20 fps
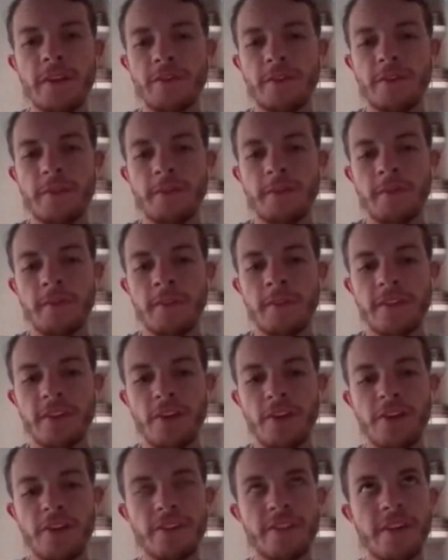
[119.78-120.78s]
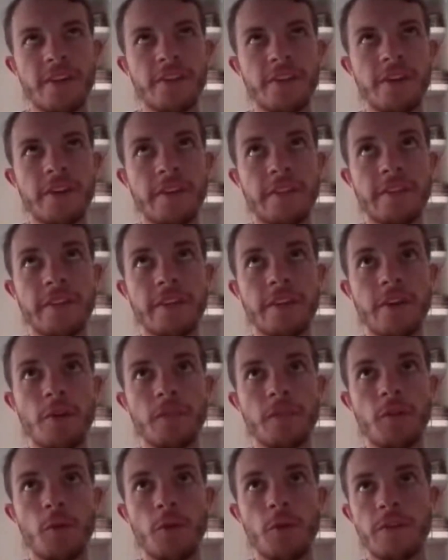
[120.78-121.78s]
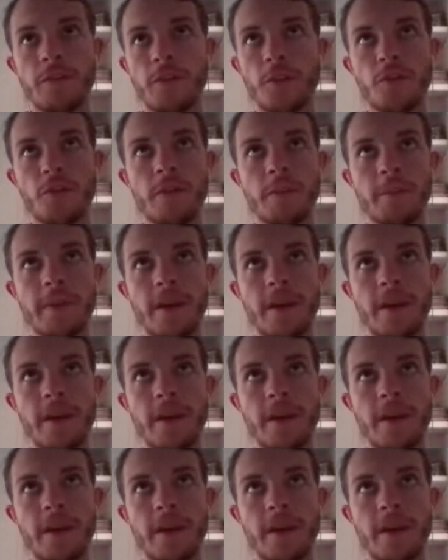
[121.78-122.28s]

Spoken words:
different scenarios that you could see going forward. The first one